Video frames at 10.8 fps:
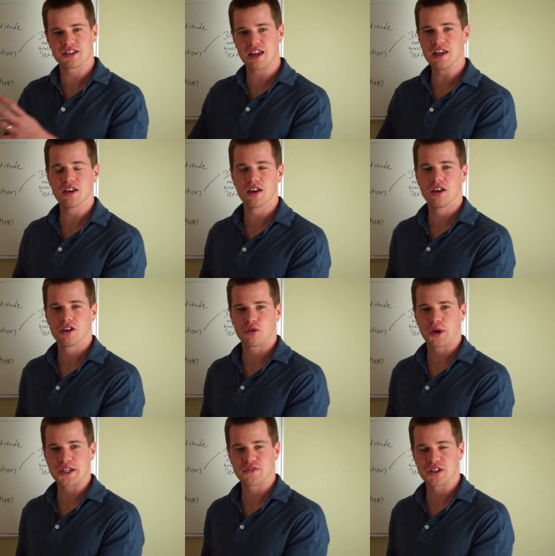steak,
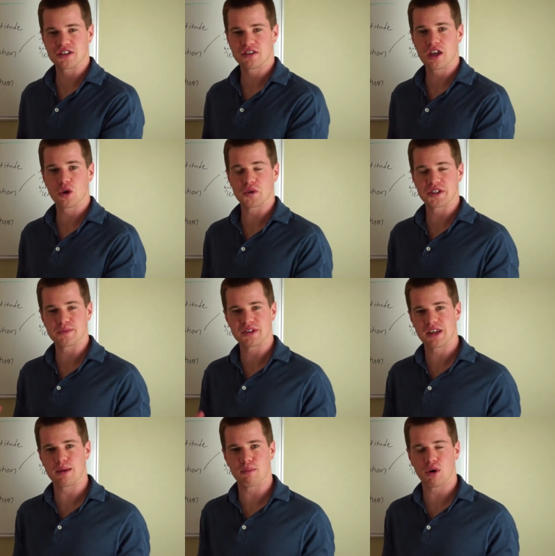grass-fed steak with some
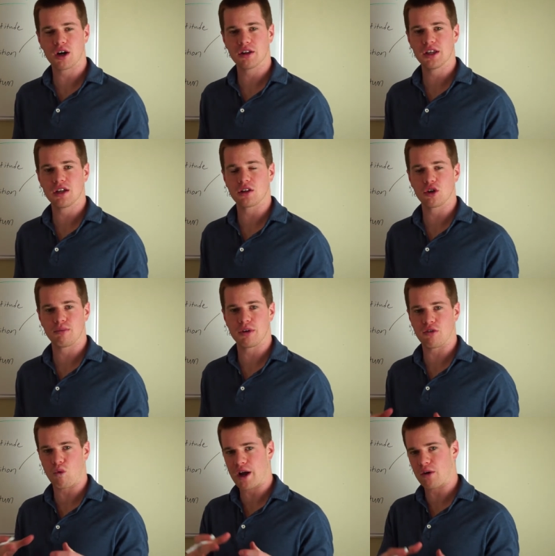steamed broccoli and a little bit
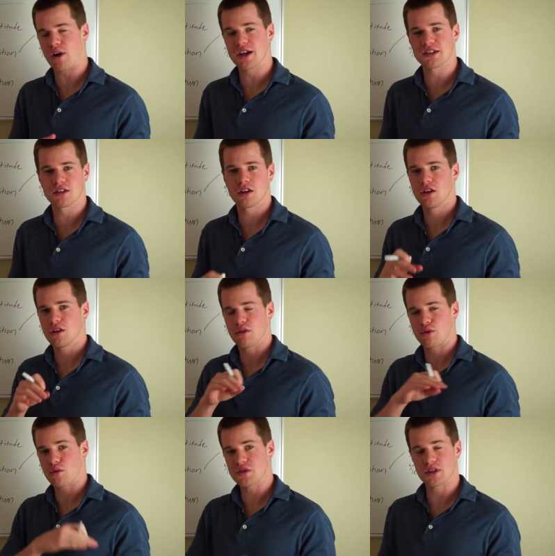of white rice.
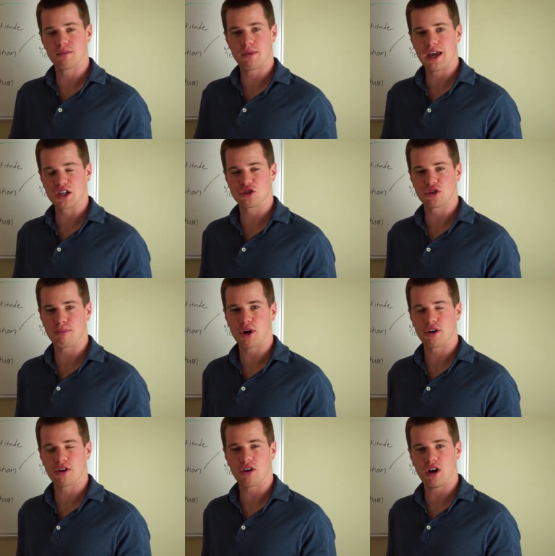Threw some extra
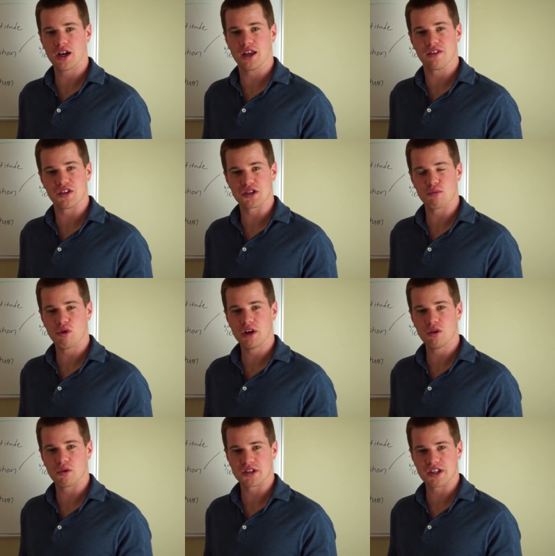butter on it this
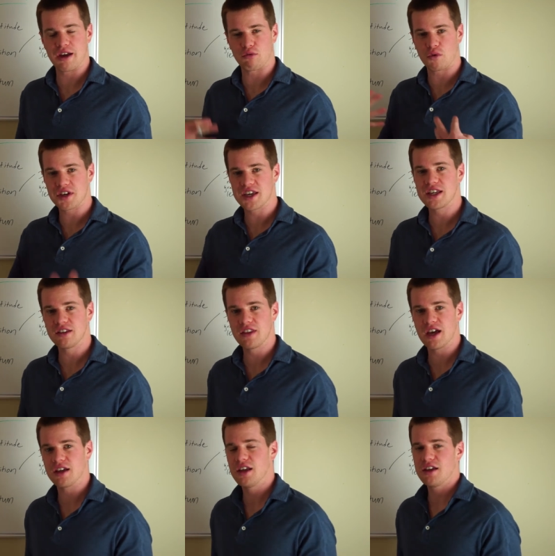morning once I've reheated
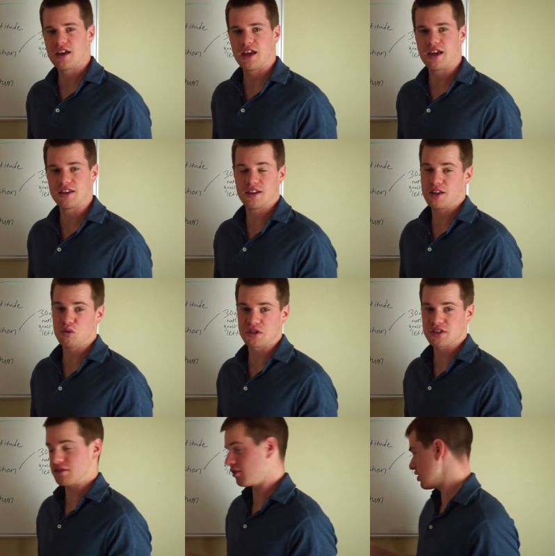that, and it
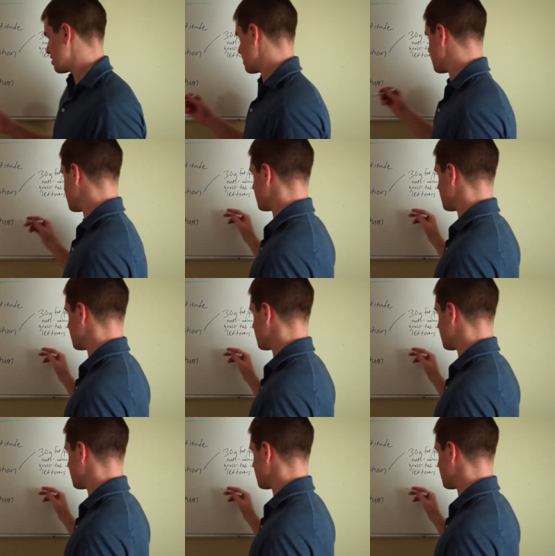was delicious.